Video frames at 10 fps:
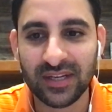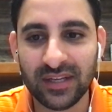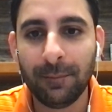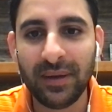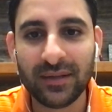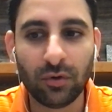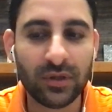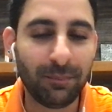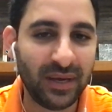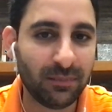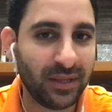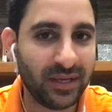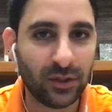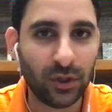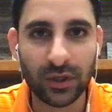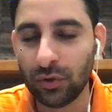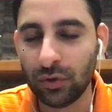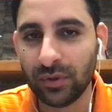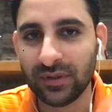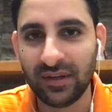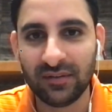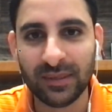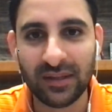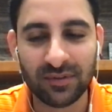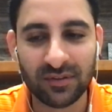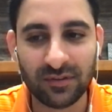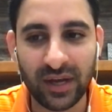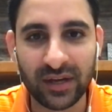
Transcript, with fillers: But on the paid plan, you can do it as many times as you like.